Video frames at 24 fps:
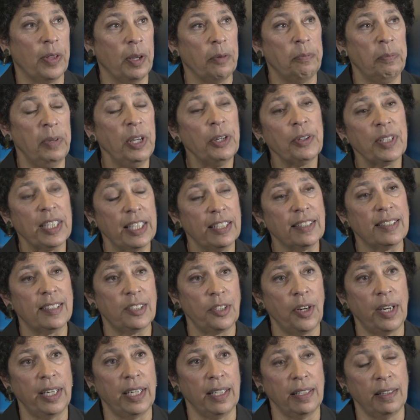the period
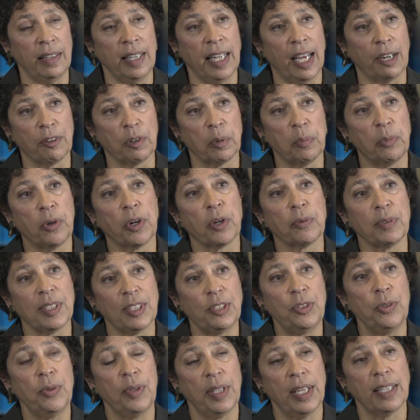studied in that report
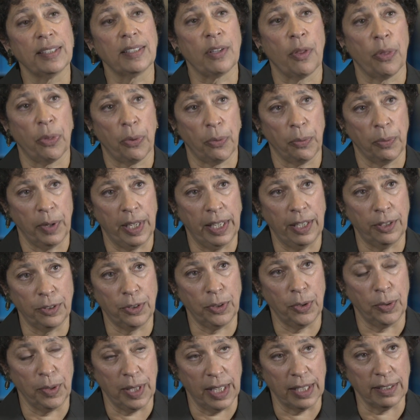was 2003 to
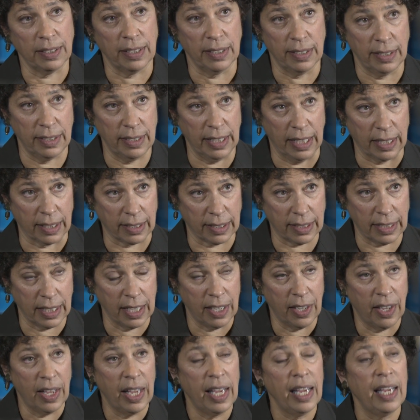2006.
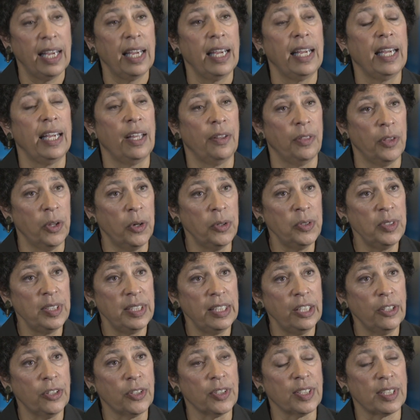In
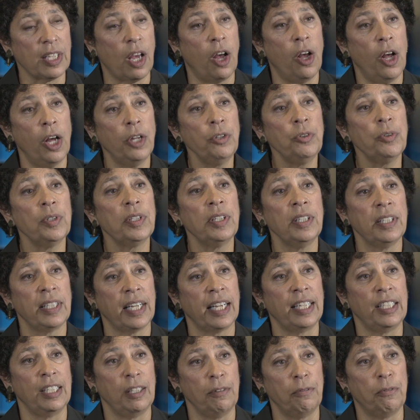those years,
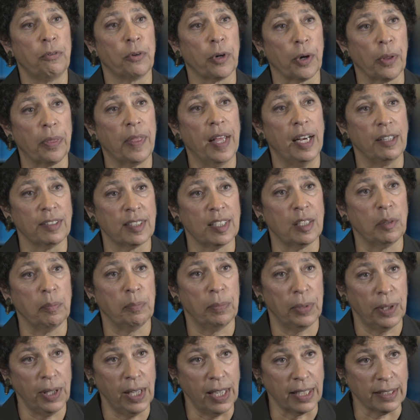194,000
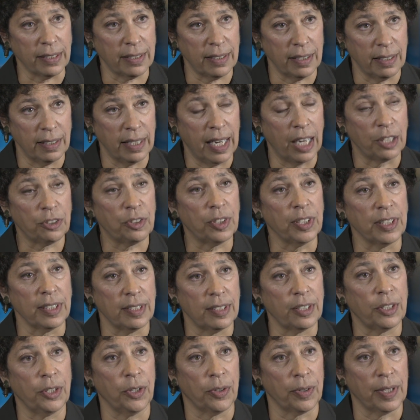plus national
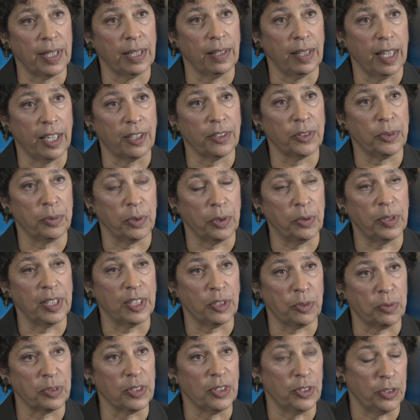security letters
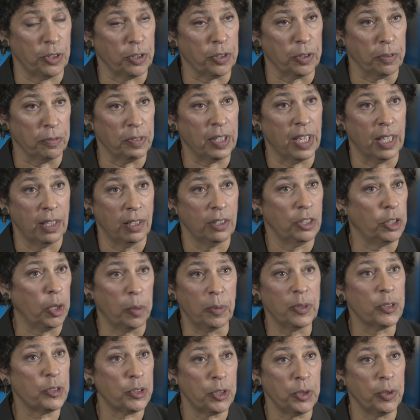requests were served,
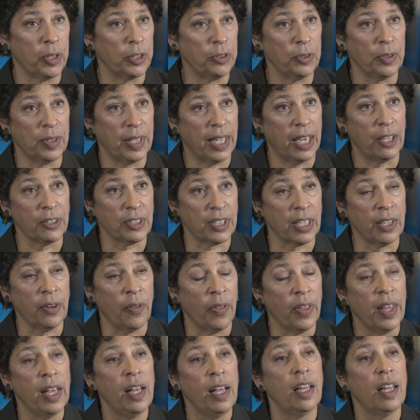almost 200,000.
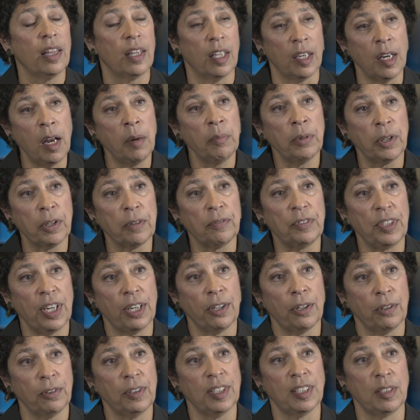The number of
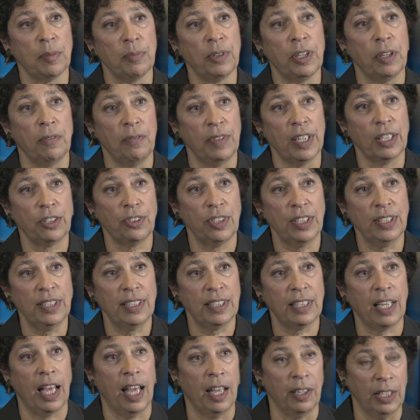terrorism
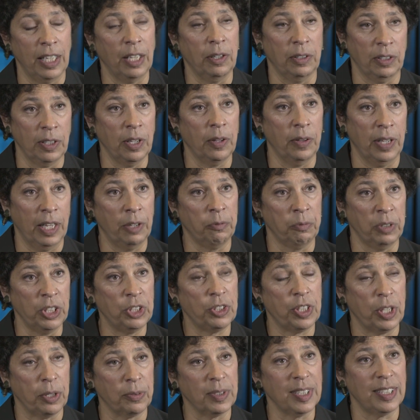convictions uh, in
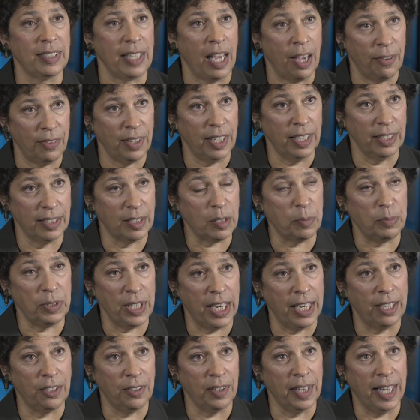which there was evidence
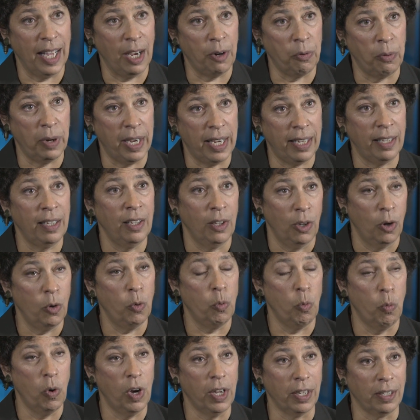obtained in that way,
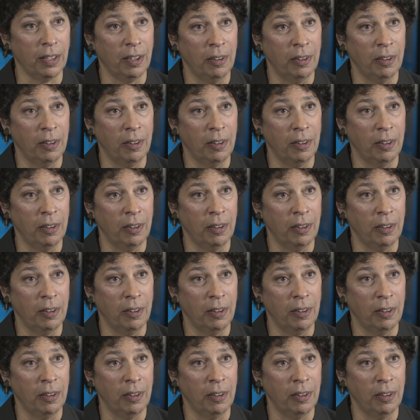one.